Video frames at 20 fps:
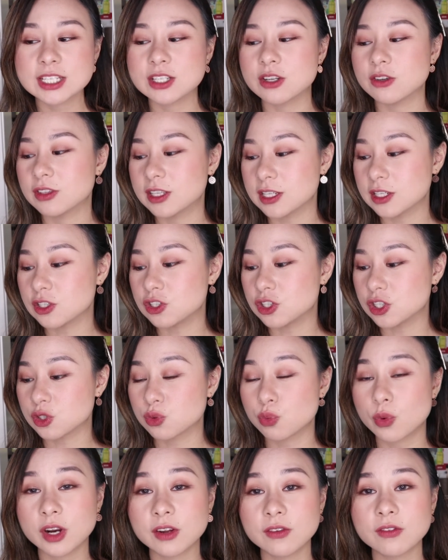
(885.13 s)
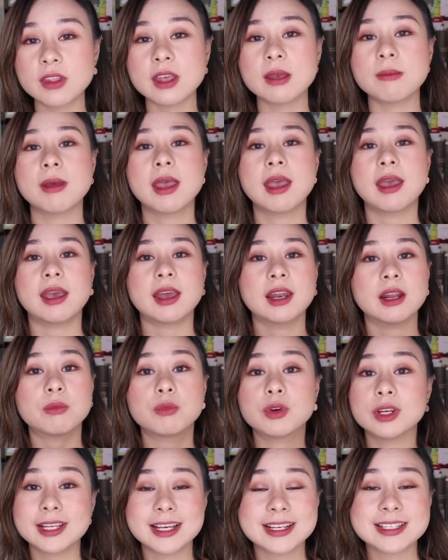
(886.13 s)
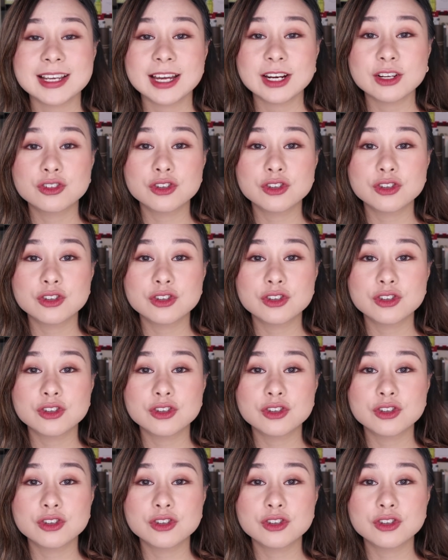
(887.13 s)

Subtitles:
So this is just one of them, and I'm really excited